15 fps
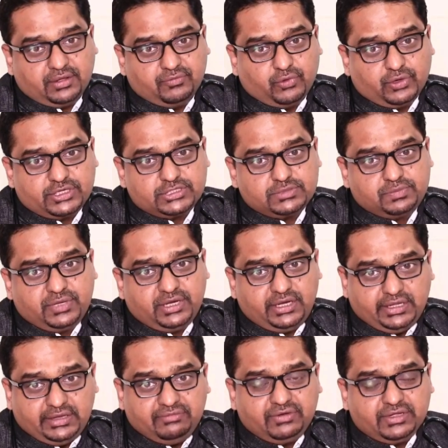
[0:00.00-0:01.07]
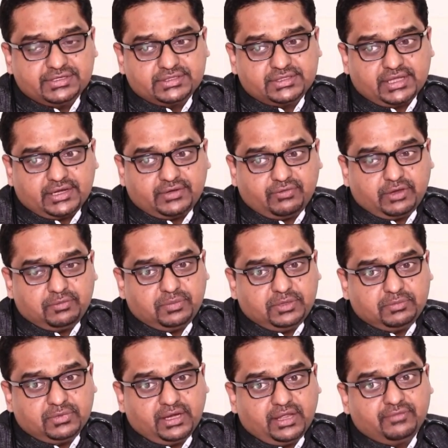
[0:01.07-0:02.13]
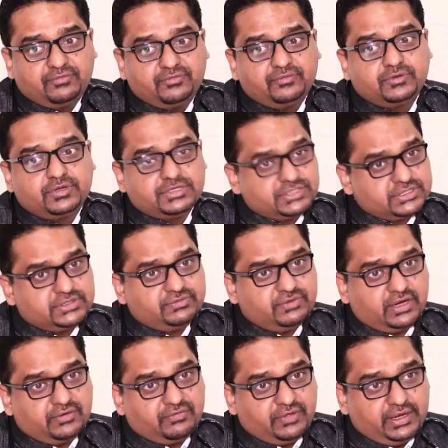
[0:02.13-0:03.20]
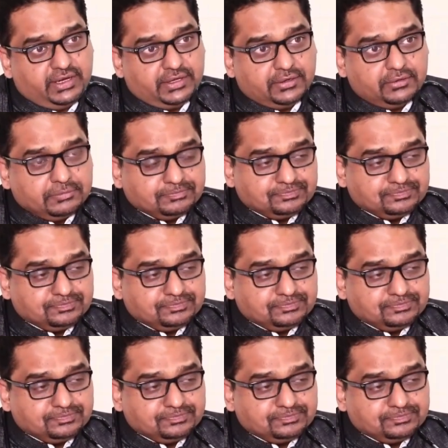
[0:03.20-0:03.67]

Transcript: What is believed is that when people have congestive heart failure,